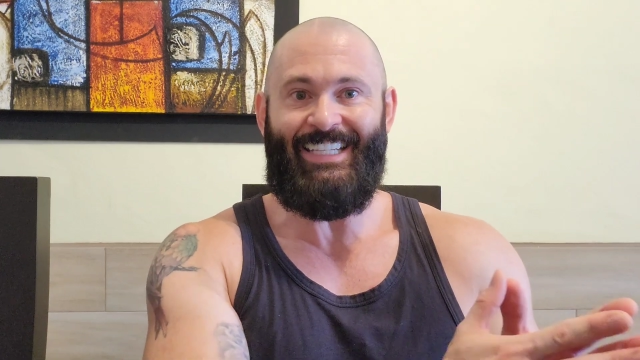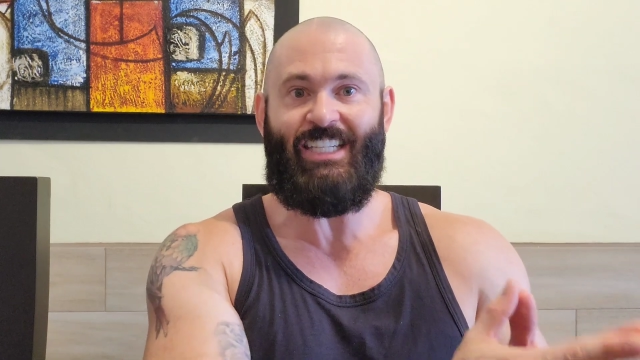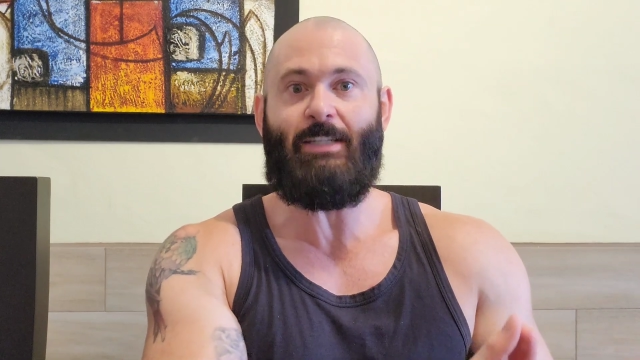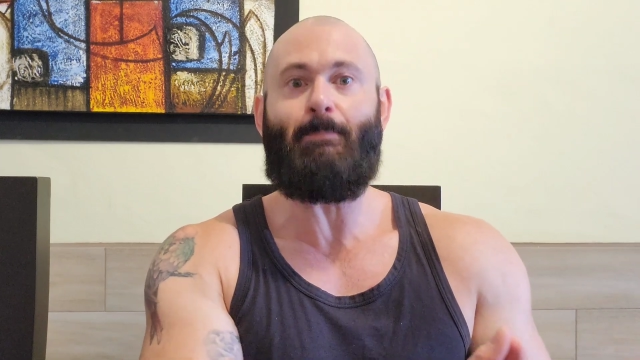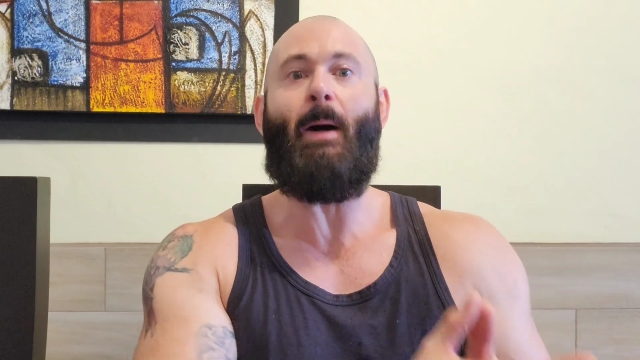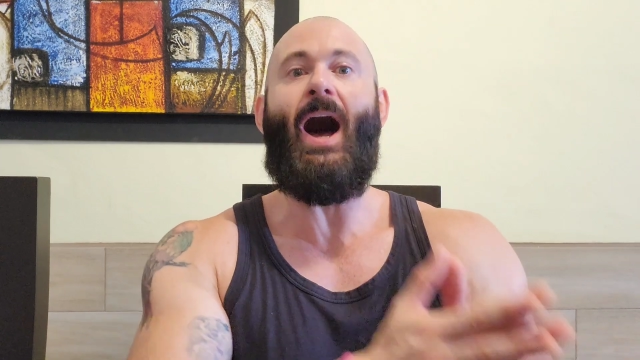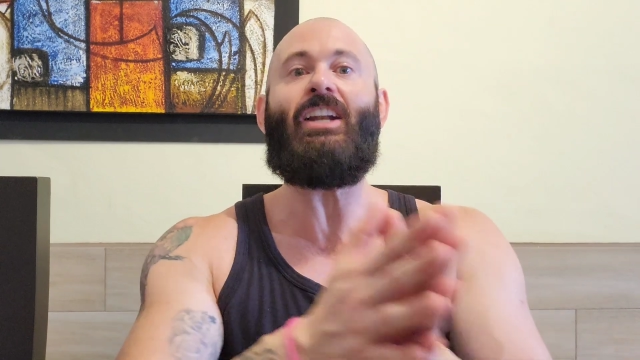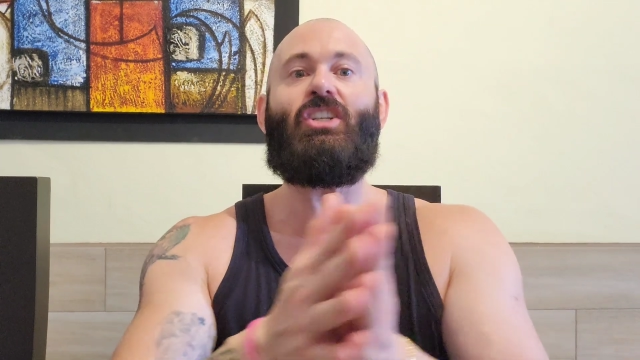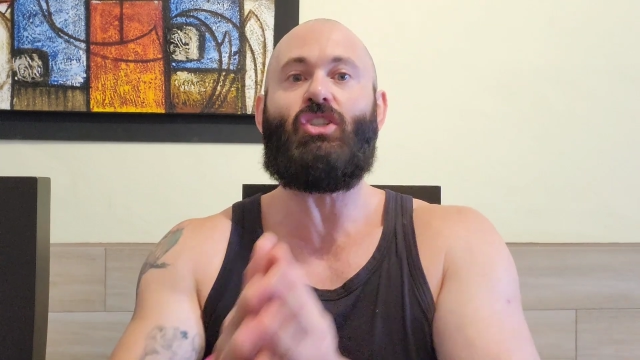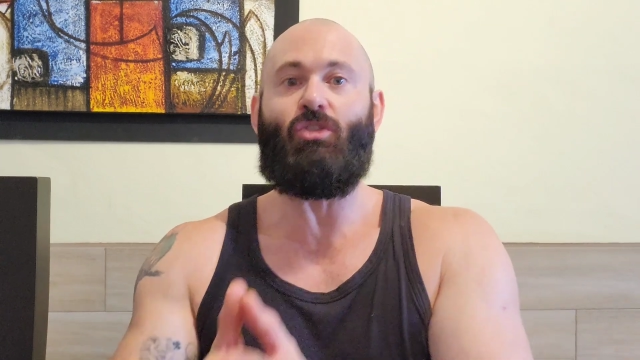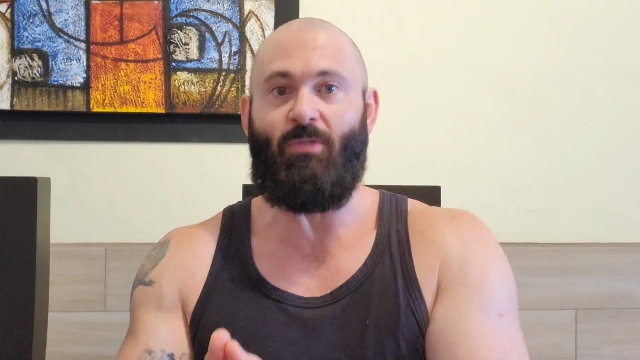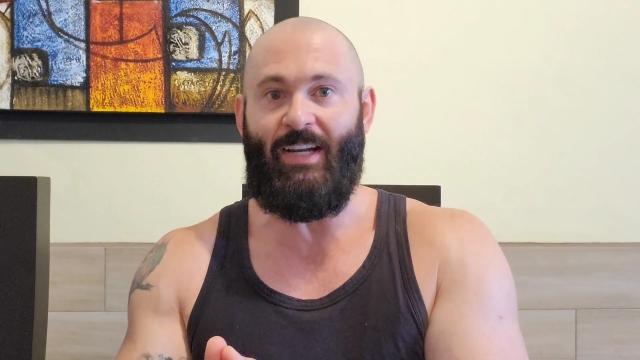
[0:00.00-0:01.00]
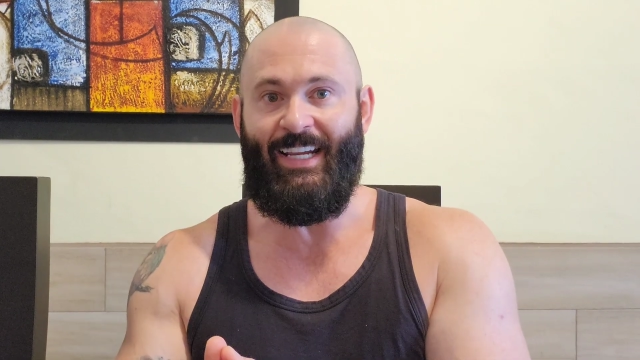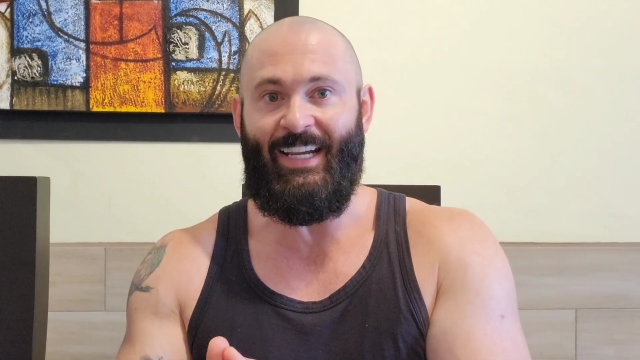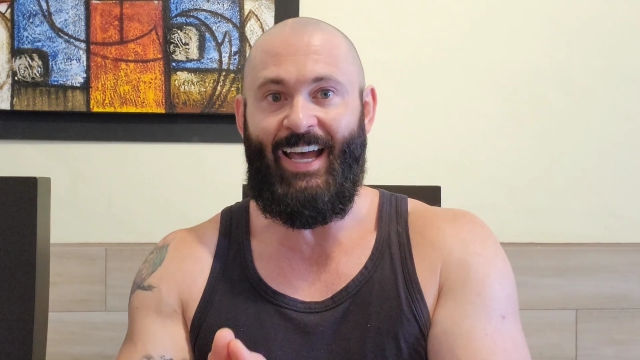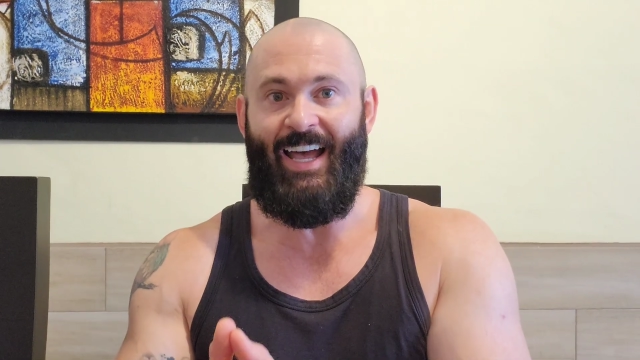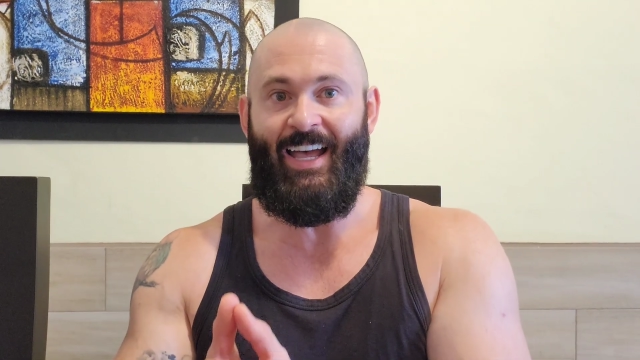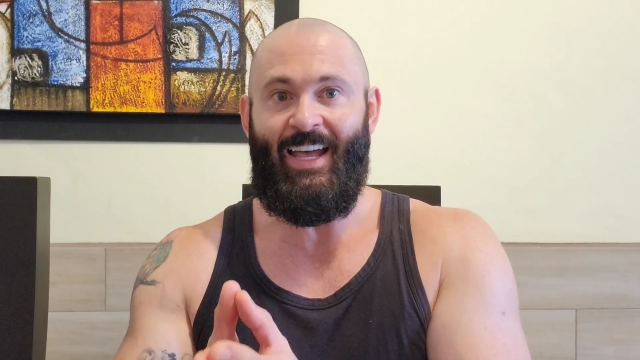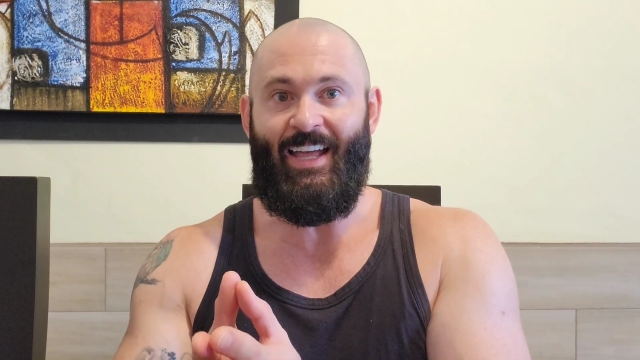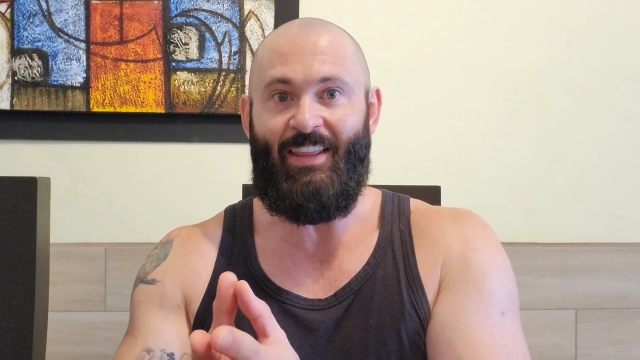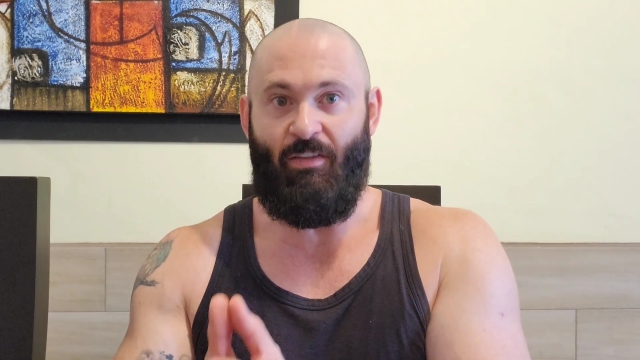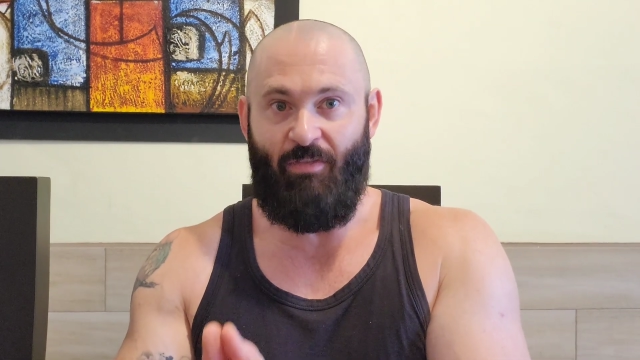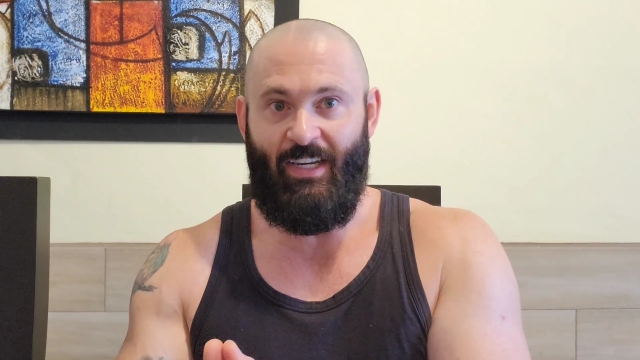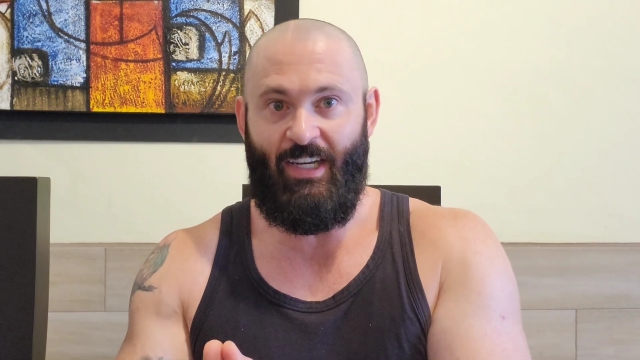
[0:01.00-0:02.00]
is sponsoring
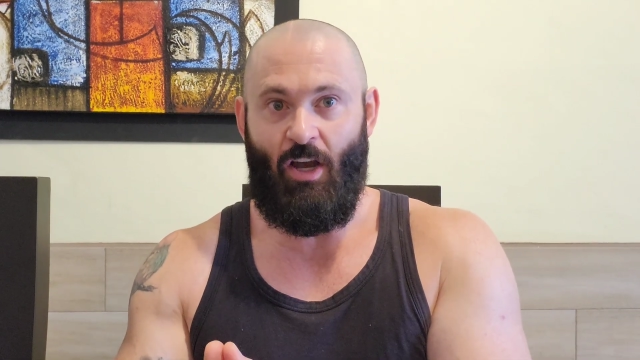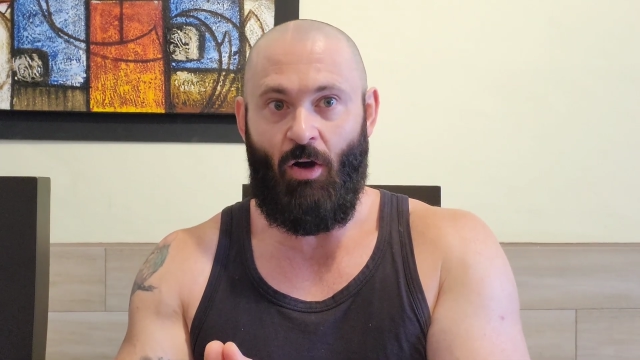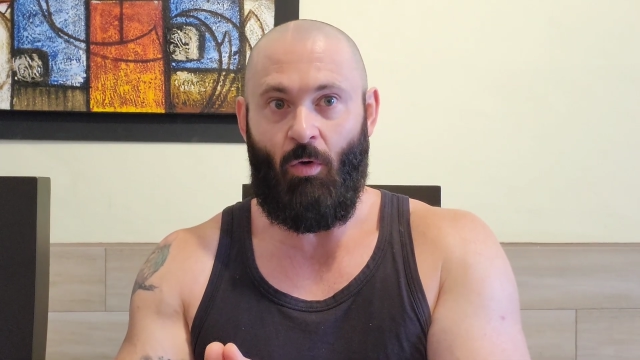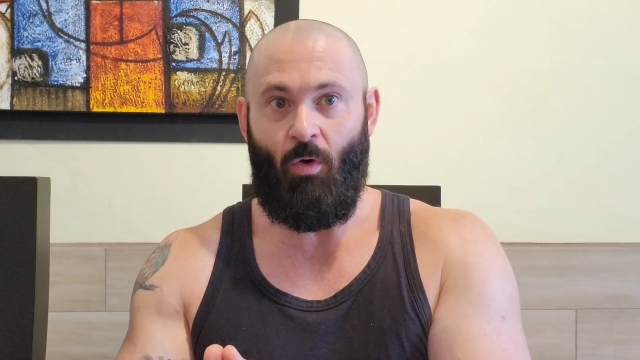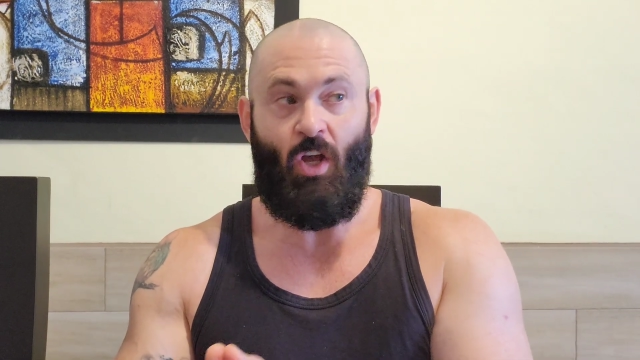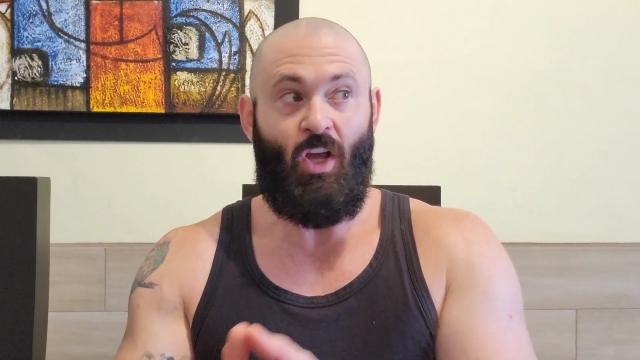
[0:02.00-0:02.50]
the video.